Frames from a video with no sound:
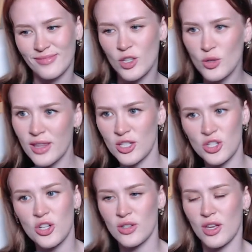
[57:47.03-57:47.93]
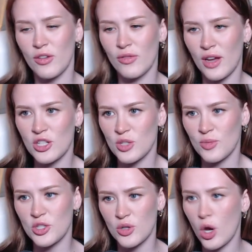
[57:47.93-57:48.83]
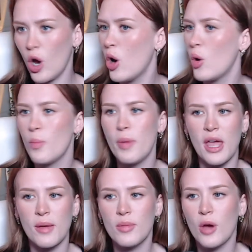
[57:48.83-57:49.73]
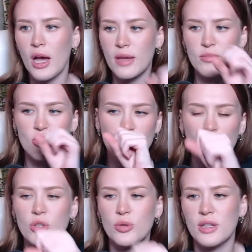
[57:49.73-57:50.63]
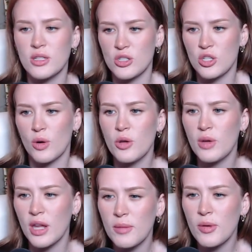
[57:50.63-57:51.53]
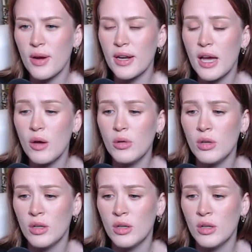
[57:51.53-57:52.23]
You did this to yourself. I just wanted you to- Oh, babe. I am so doing this to you. Are you kidding me right now?